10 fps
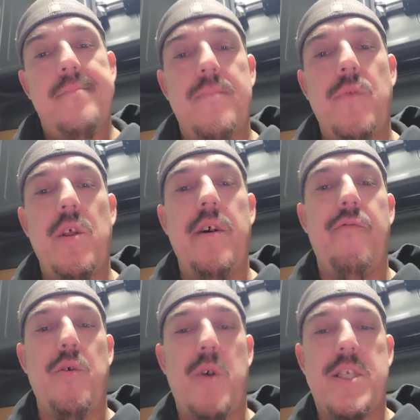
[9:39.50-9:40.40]
you live
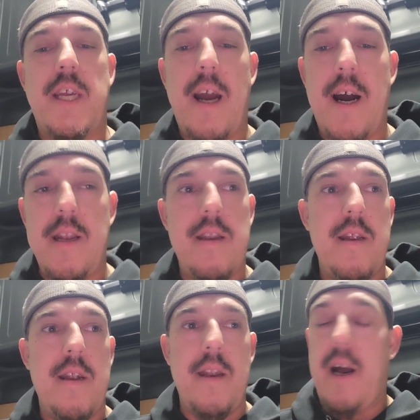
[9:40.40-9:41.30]
with what you got,
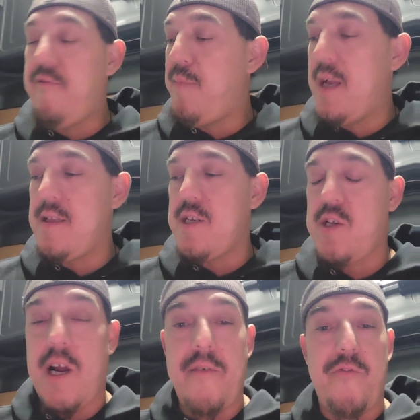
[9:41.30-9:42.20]
and I've made this
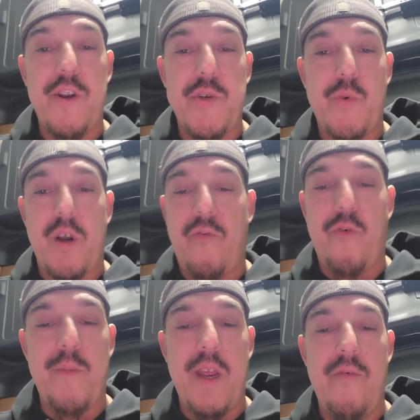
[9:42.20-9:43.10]
kind of fridge work
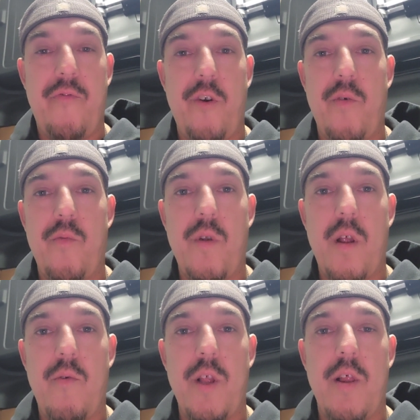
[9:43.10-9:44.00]
for me for a
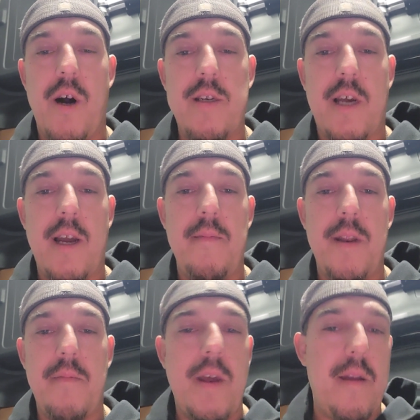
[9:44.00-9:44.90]
really long time,
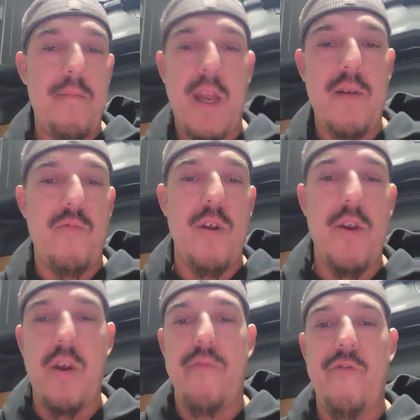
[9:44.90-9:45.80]
and made really
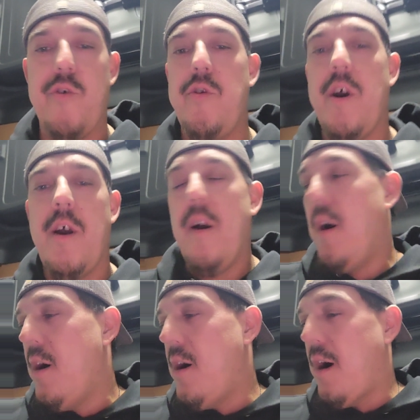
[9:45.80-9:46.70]
good food,
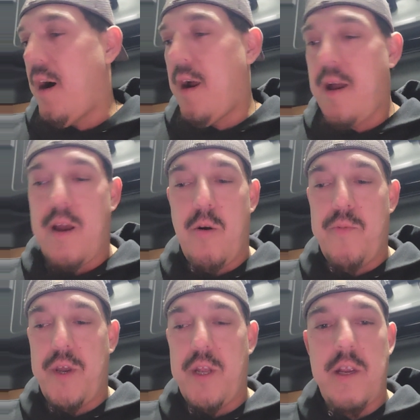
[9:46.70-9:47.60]
and I hope
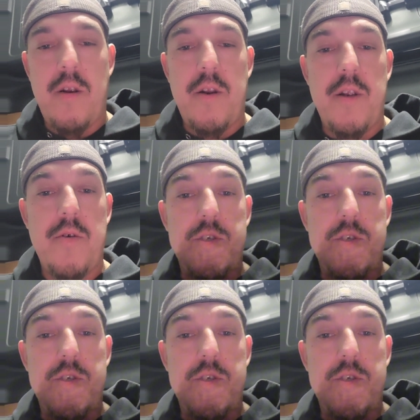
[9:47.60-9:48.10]
to continue to do